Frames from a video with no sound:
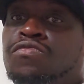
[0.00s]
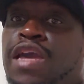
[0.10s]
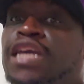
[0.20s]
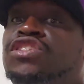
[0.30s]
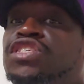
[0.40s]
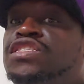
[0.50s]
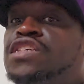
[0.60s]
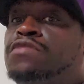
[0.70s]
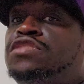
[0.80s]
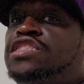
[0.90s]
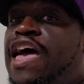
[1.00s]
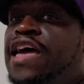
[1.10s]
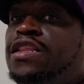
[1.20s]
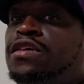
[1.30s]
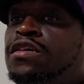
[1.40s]
And she's
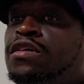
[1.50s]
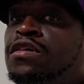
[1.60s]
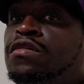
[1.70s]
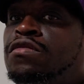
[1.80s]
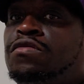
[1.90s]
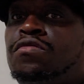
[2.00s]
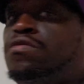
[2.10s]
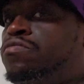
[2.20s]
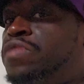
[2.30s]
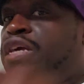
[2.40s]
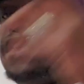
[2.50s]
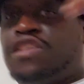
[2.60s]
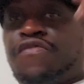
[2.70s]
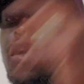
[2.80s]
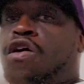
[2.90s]
upset because
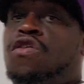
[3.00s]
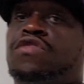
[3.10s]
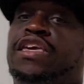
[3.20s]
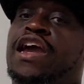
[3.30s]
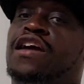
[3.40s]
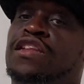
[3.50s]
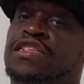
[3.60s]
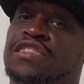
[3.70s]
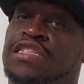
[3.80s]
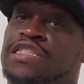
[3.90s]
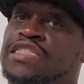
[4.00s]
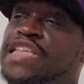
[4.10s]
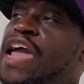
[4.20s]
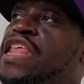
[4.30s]
of her own carelessness. Because